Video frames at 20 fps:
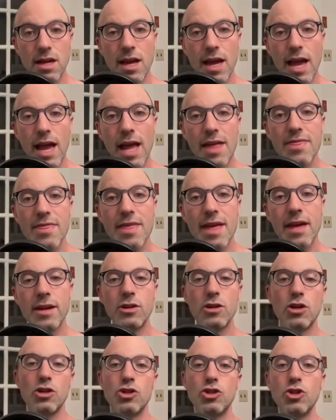and then
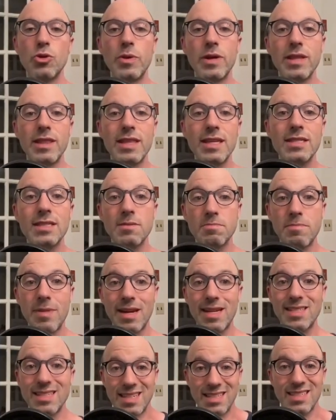doing this
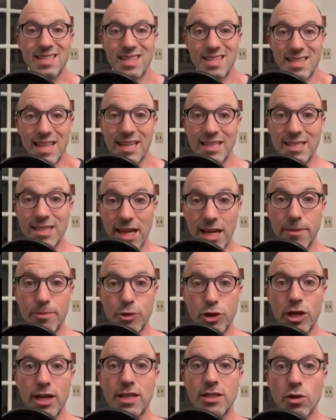makes sense, that, that type
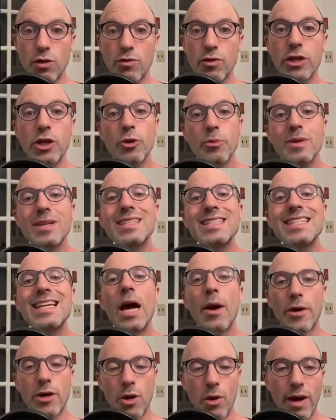checks over here, because
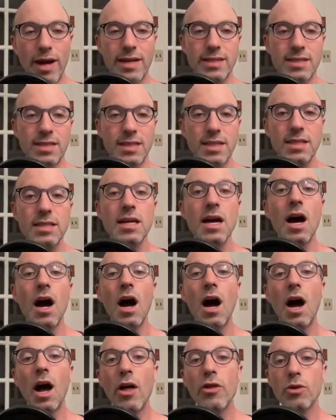now I know x is int.
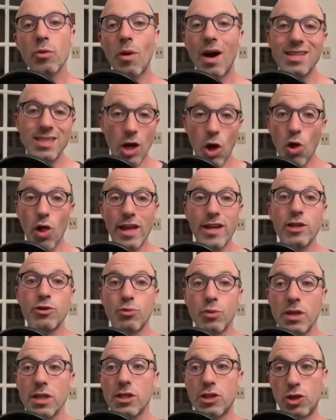Otherwise, all I can
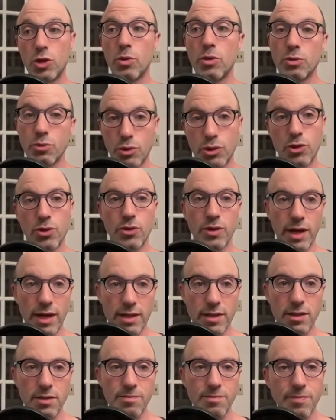really do is return
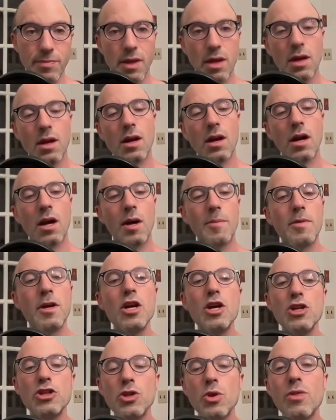x. Um,
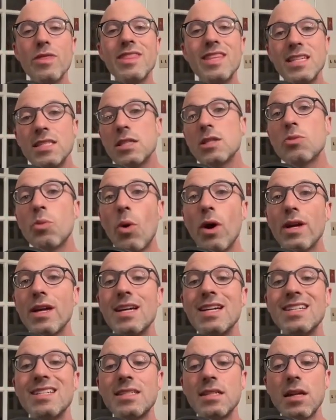so this is what
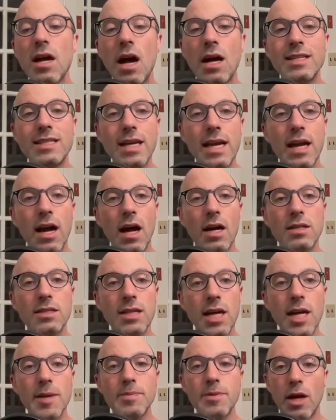a, a
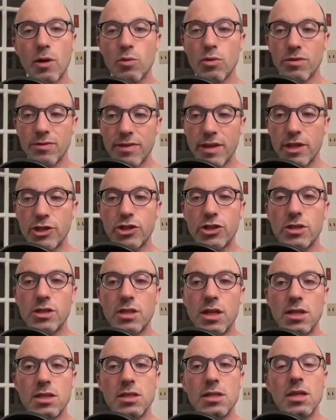type.reflection
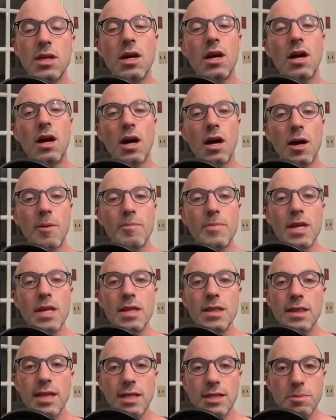does. Um,
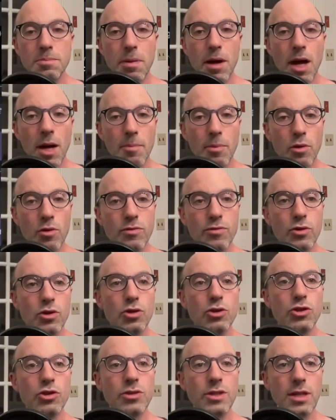let's pop over
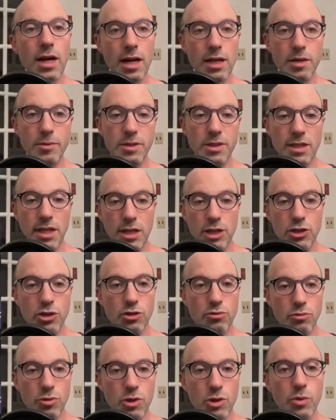to the
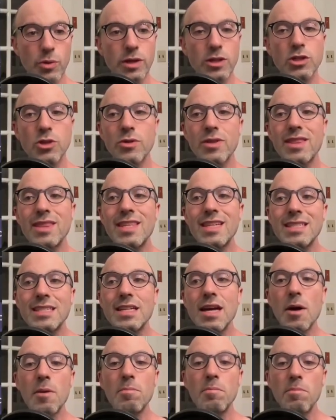documentation real quick. So this
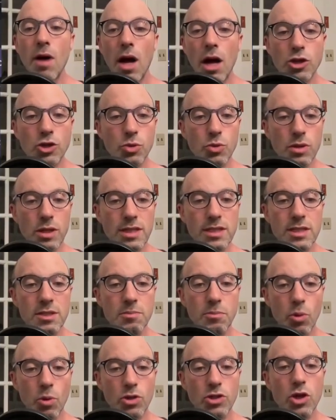module
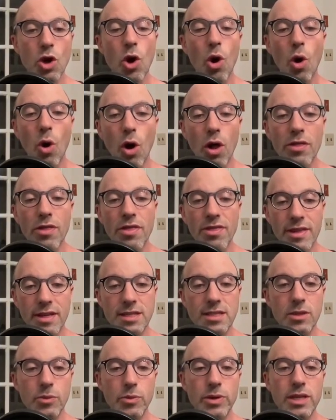exports all the
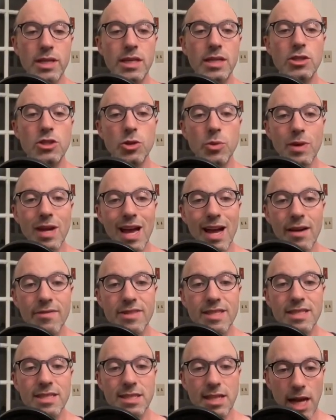things that we need. So we have
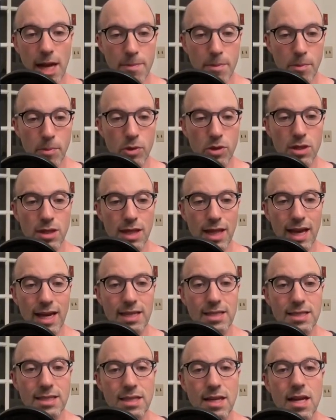this typeable
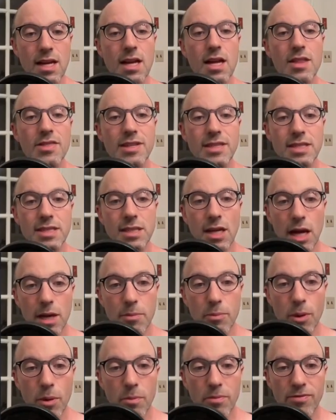class, this
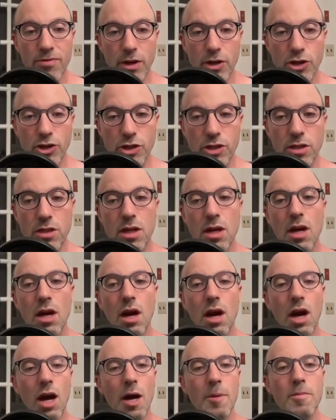type rep function.
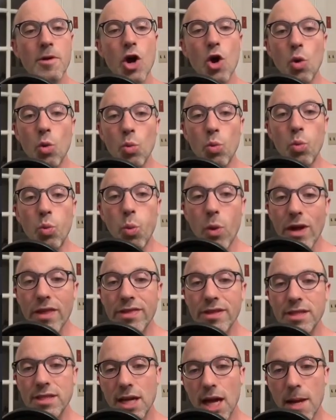Um,
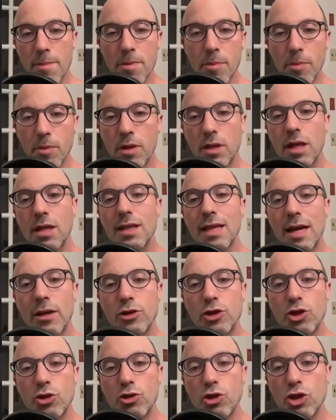with typeable
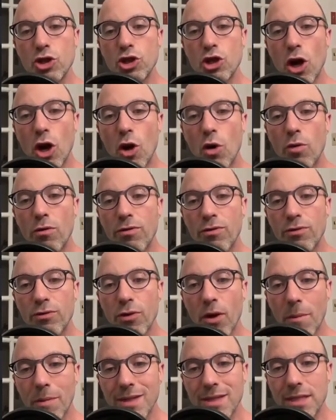allows you to go
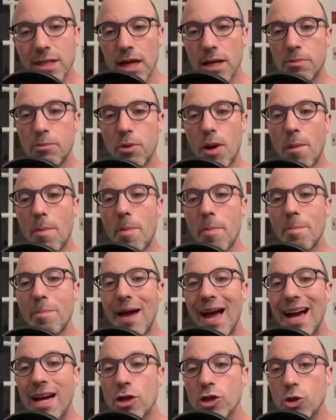from a type rep
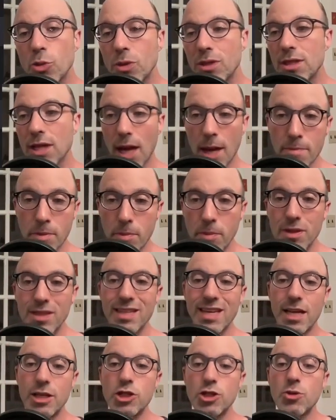back to a typeable in
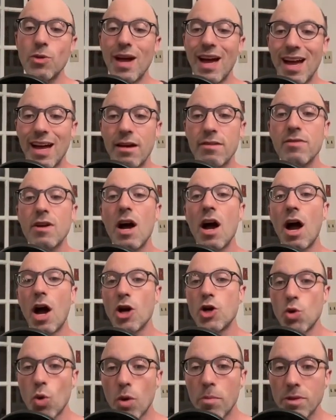case you have a
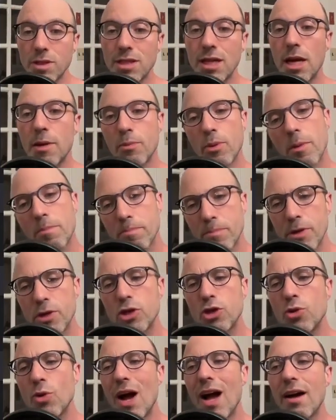normal type rep, but
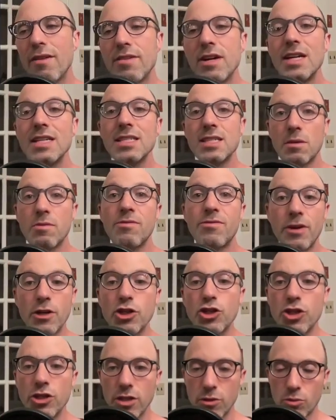you have some
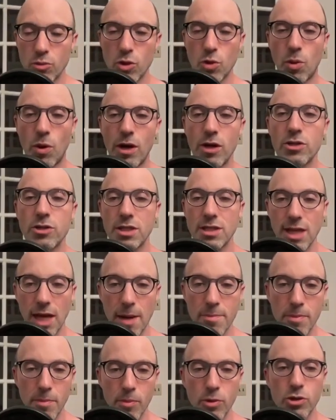function that requires a
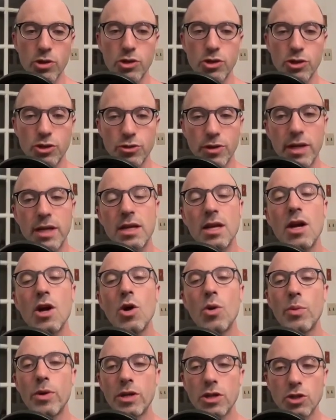typeable constraint.
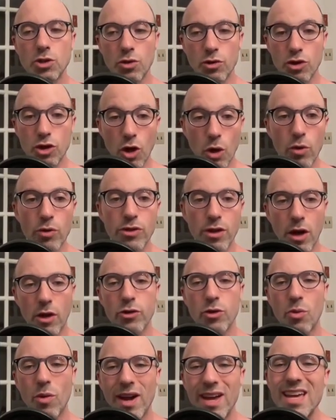We can sort of go the
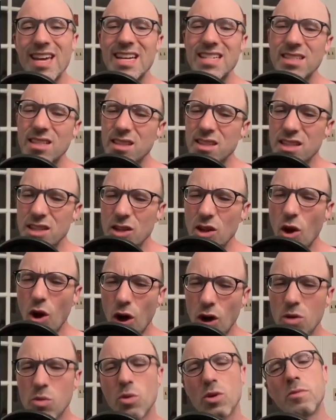other way. It's a little
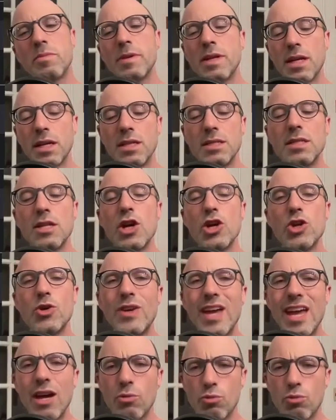awkward because you can't